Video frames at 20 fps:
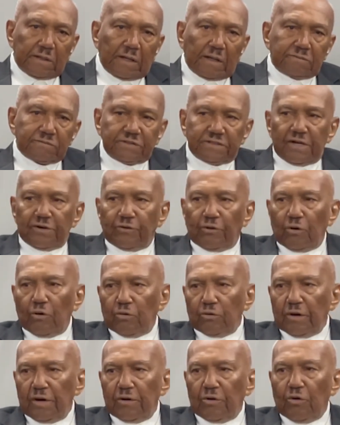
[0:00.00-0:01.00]
was
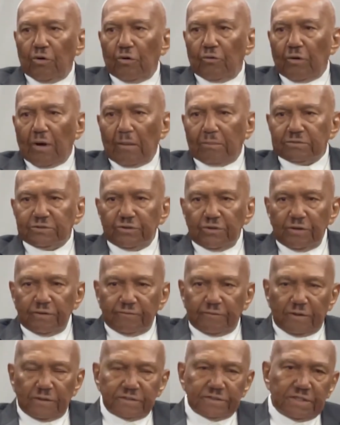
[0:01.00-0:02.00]
enrolled in Oral Roberts
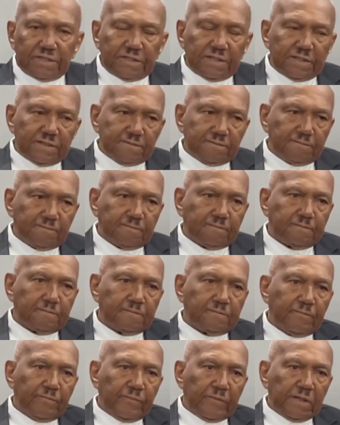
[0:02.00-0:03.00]
University,
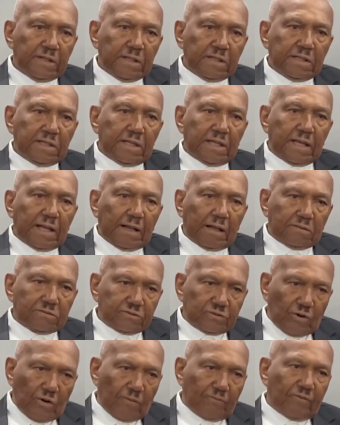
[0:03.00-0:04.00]
was
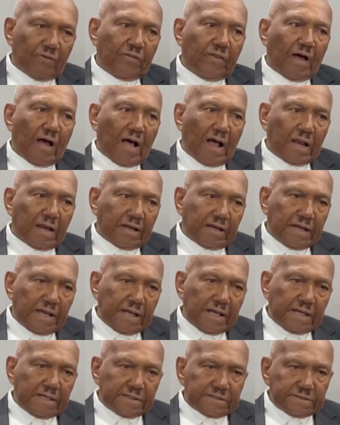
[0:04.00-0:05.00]
on for the
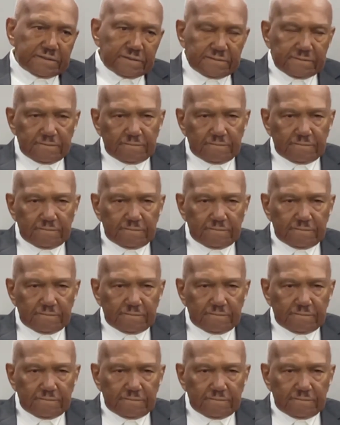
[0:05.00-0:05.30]
holidays.